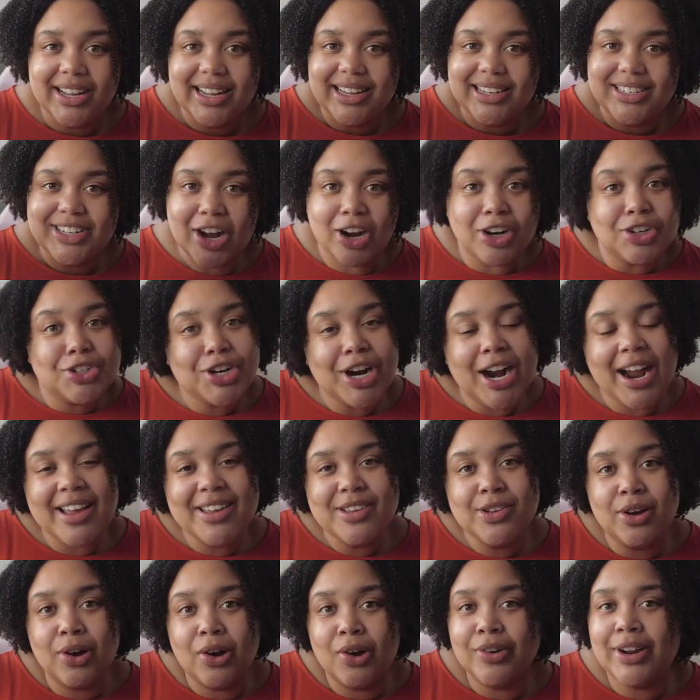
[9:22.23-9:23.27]
Dr. High
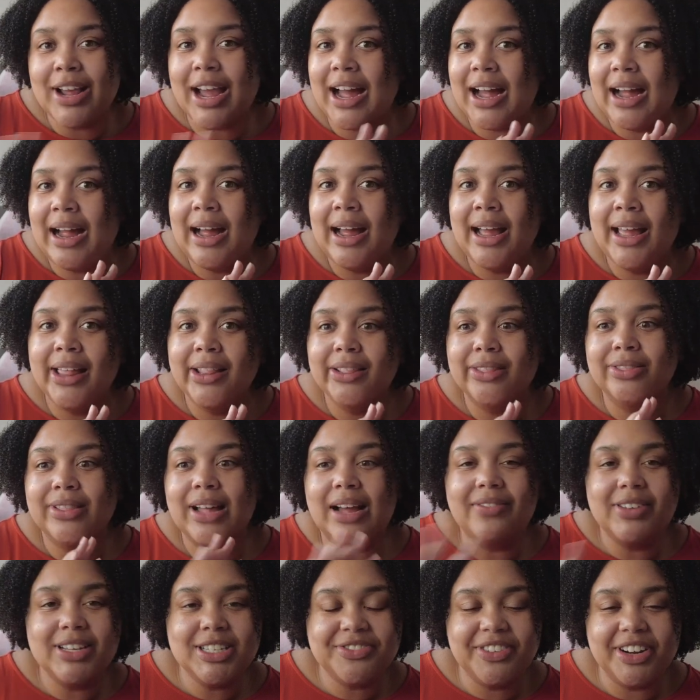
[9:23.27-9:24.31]
Yield. I
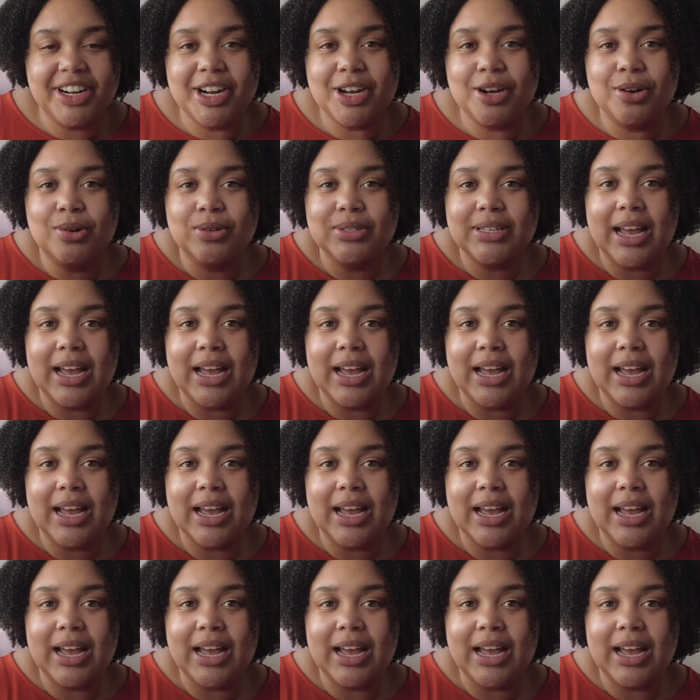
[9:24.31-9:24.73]
love his videos.